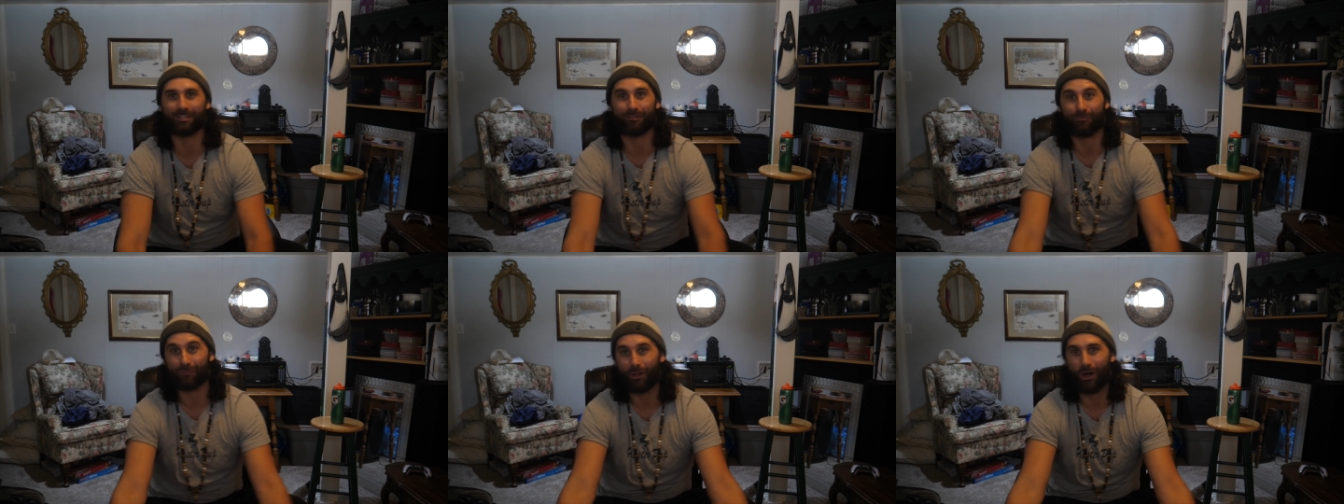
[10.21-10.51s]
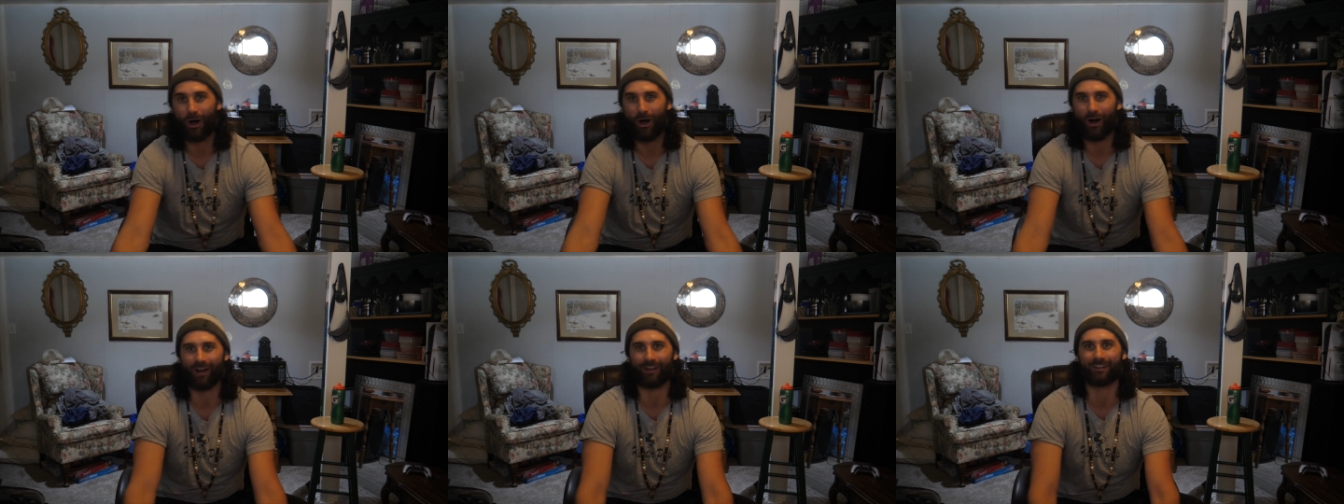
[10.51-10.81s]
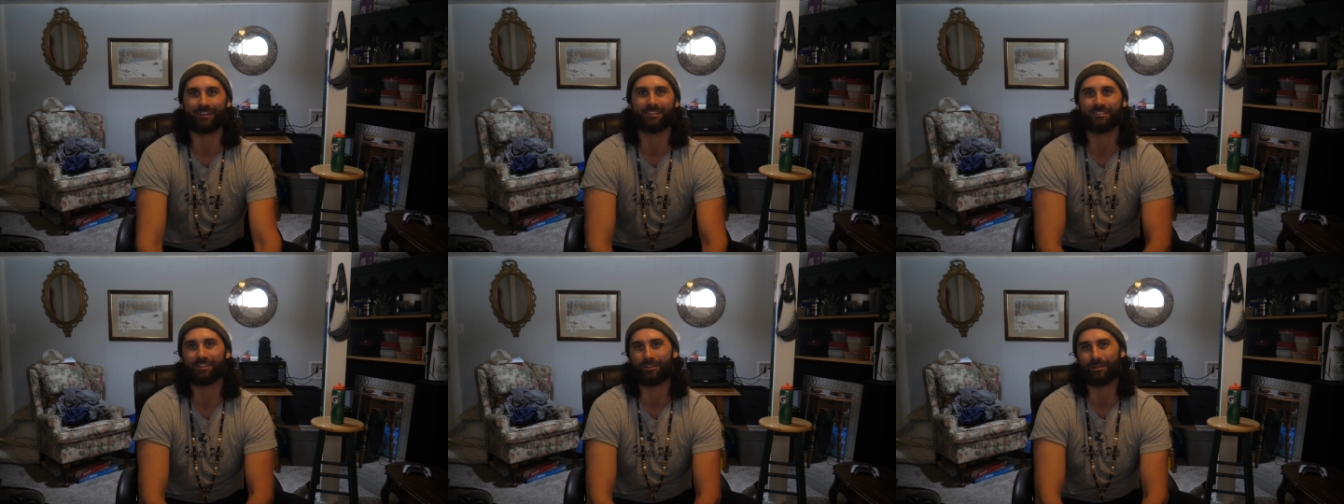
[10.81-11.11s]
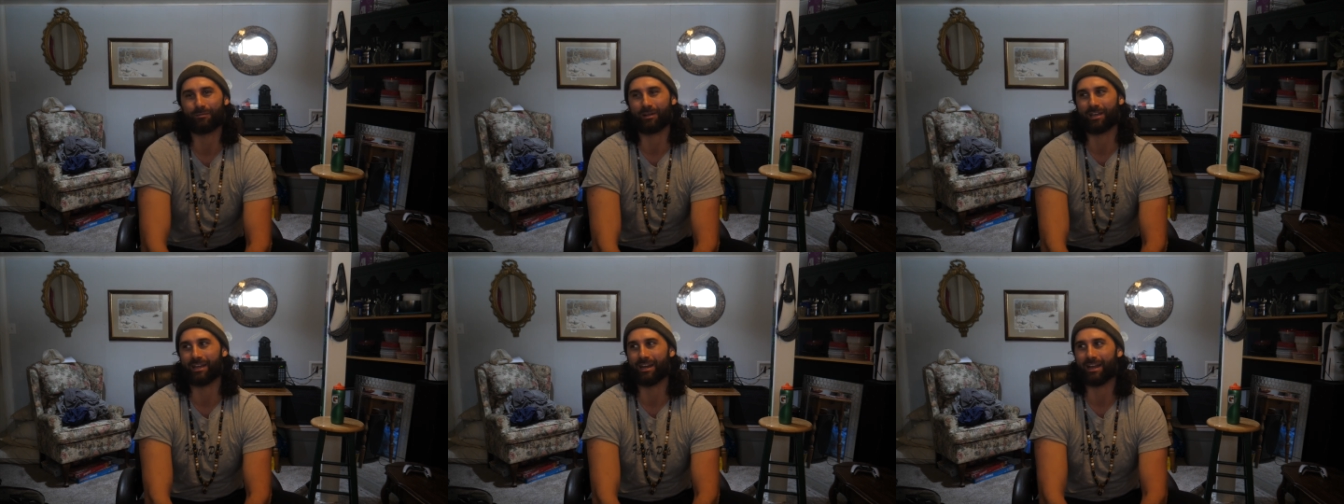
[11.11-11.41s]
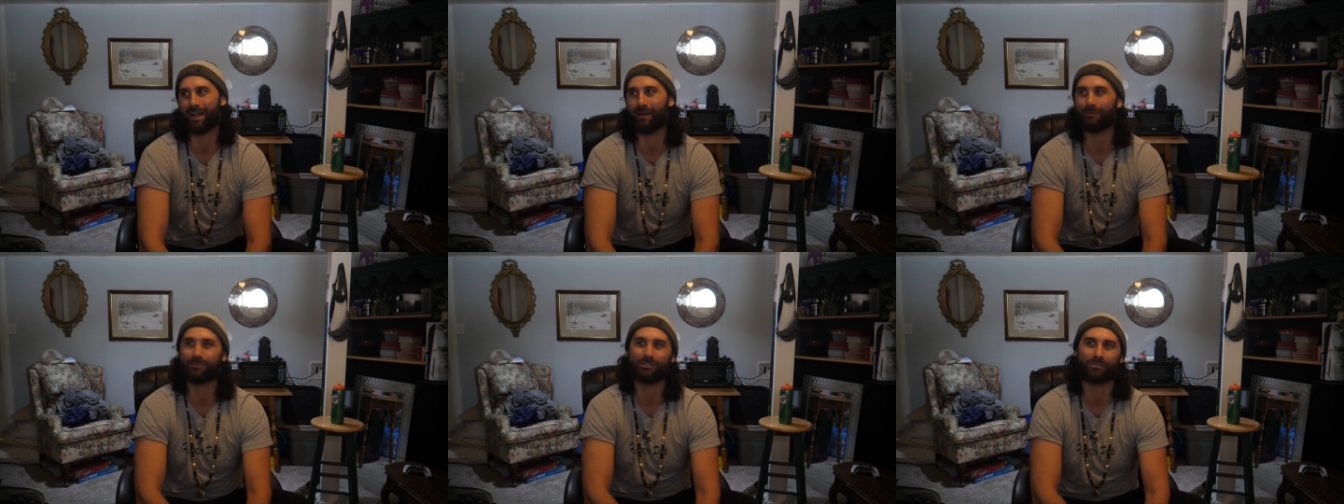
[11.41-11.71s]
as a vlog, so the
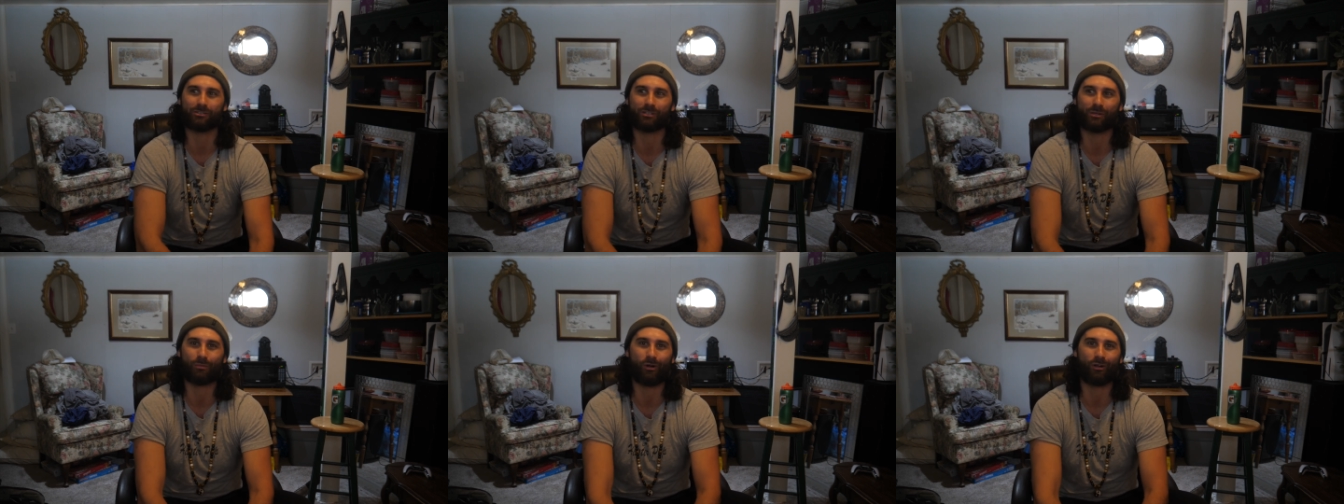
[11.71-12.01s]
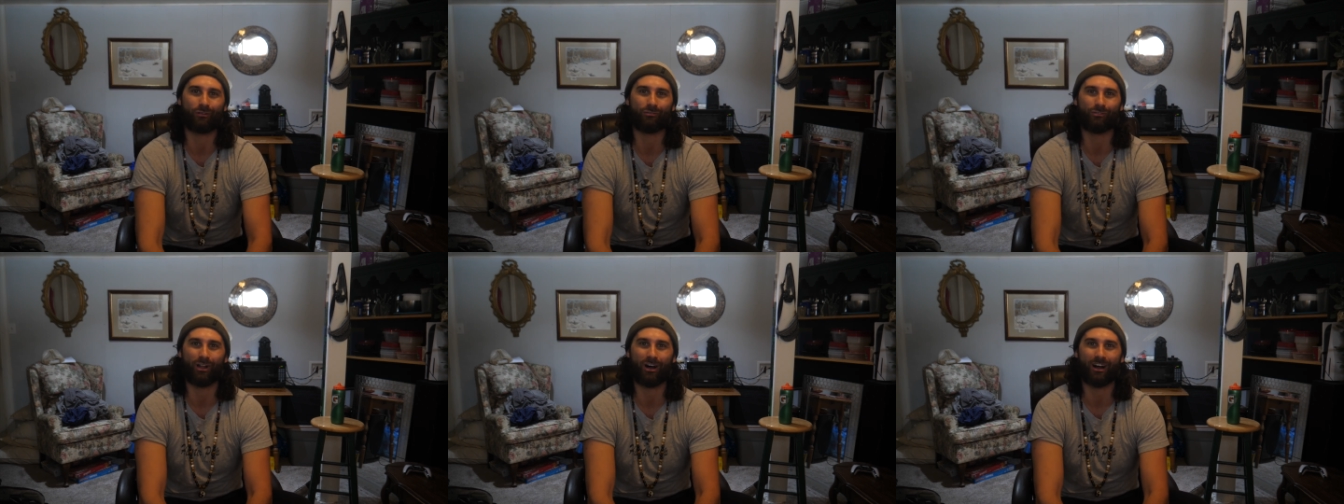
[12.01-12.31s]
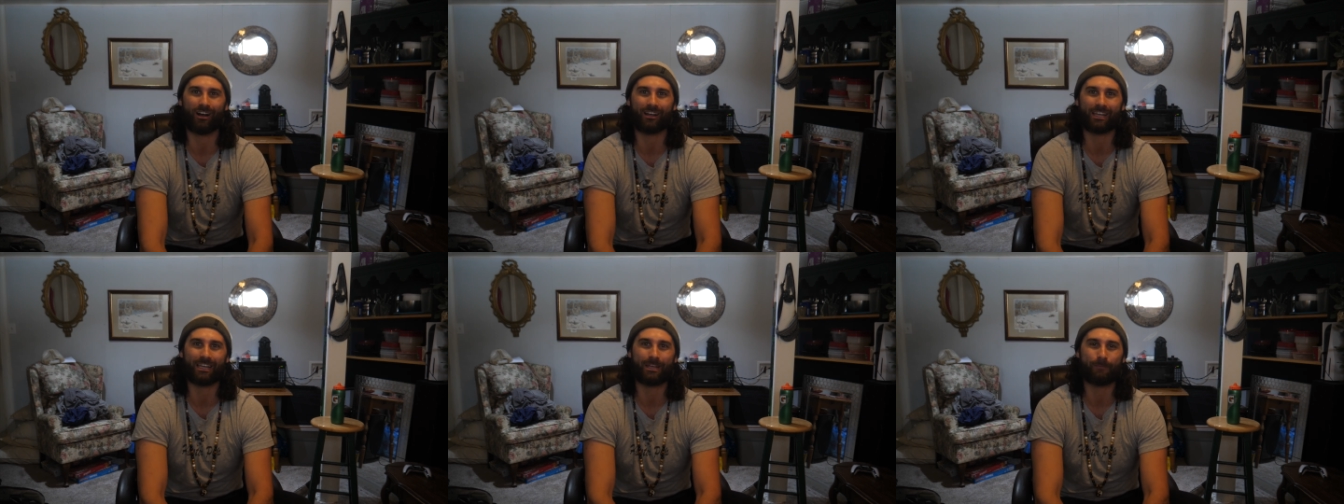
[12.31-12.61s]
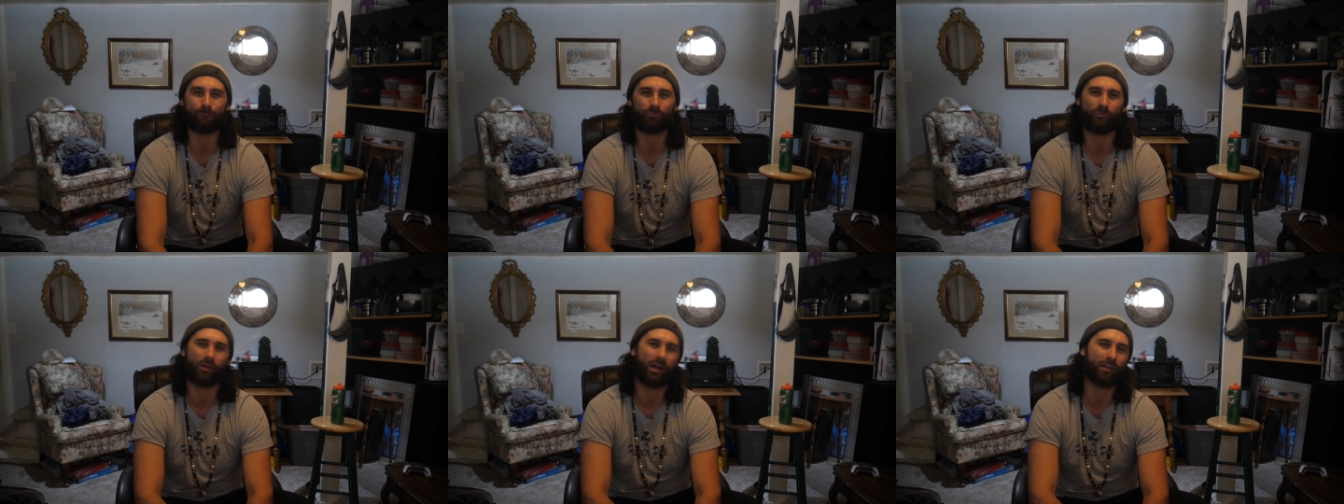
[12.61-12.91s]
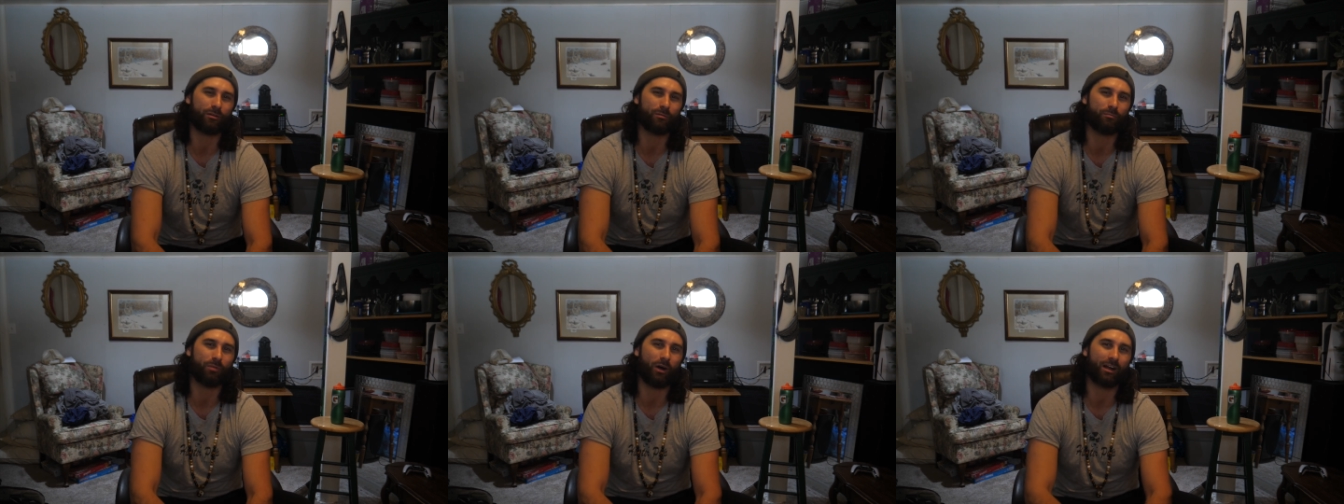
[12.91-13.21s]
beginning episodes are more vloggy
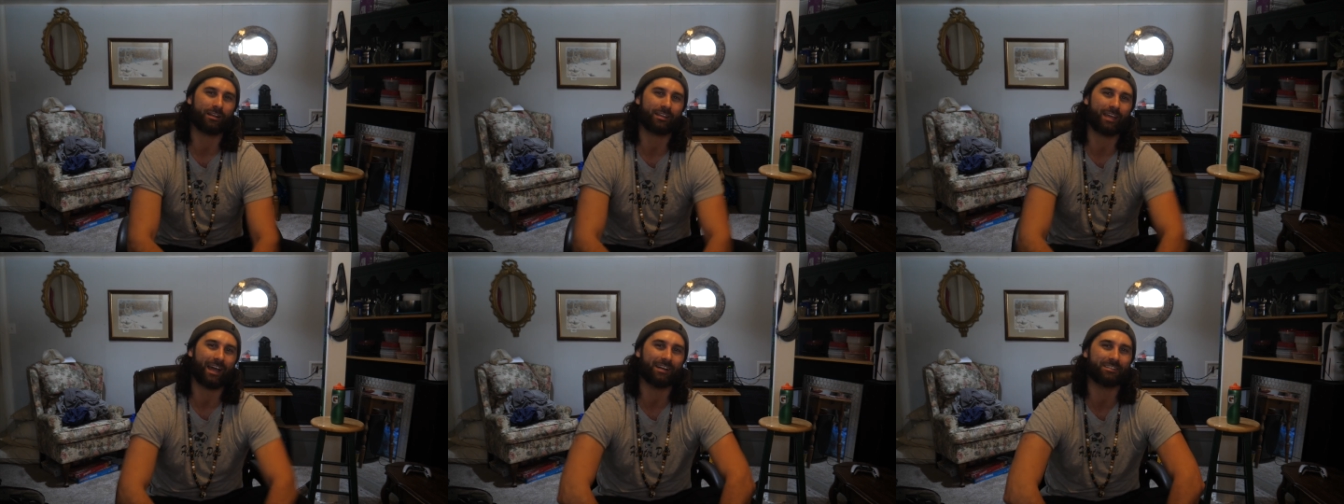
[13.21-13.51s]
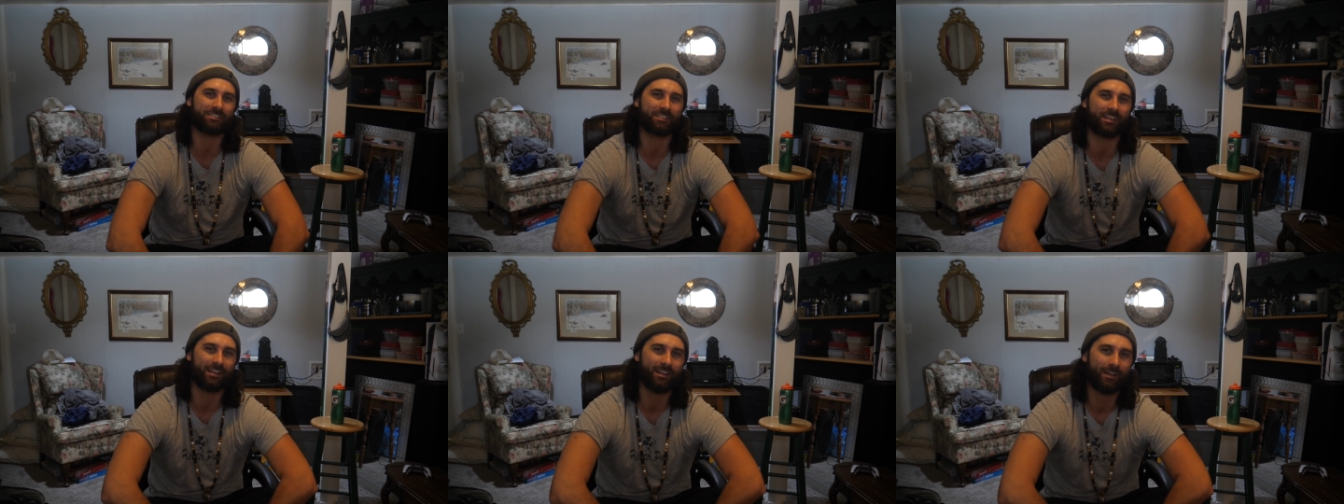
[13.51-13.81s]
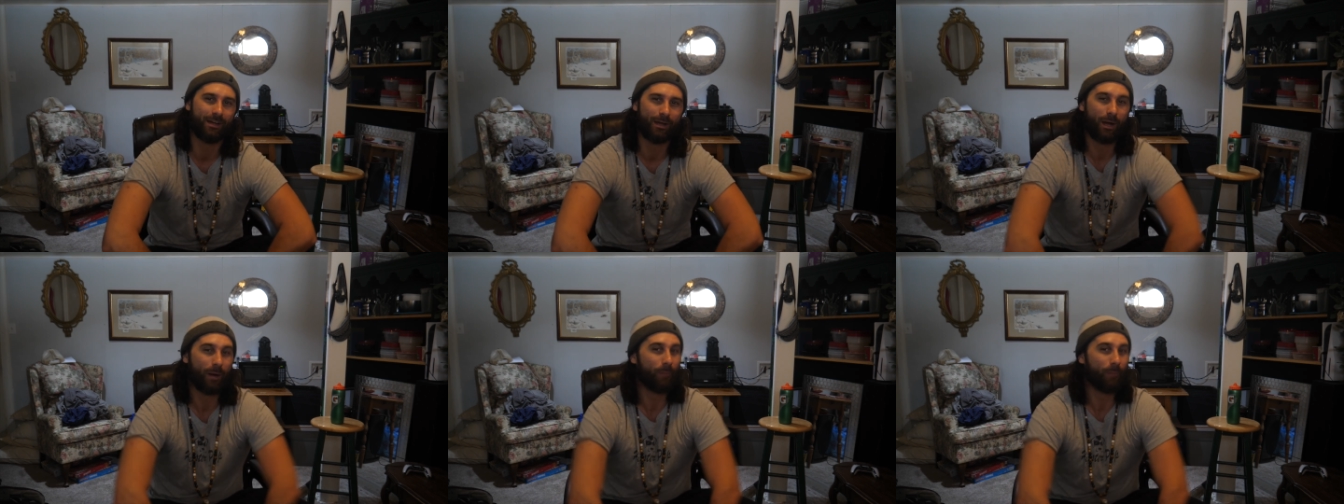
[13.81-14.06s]
rather than podcasty.